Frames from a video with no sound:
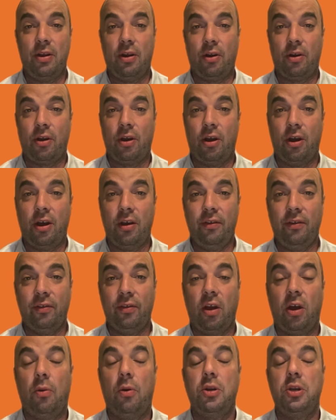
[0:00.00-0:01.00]
your
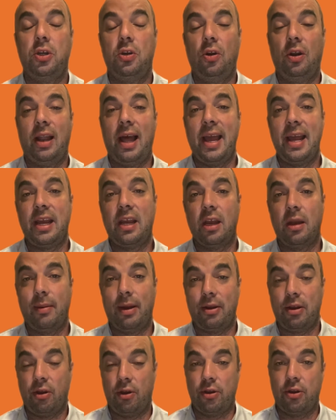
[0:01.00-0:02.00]
course, or what do you like
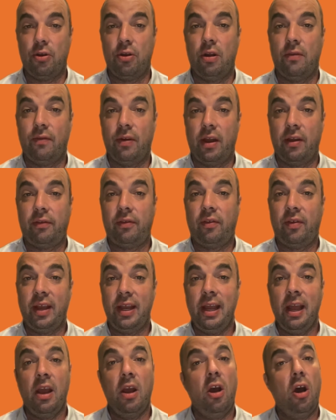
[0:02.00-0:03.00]
about your
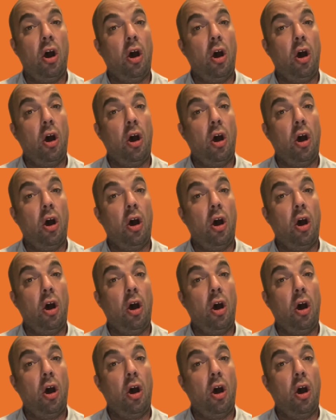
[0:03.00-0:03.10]
university,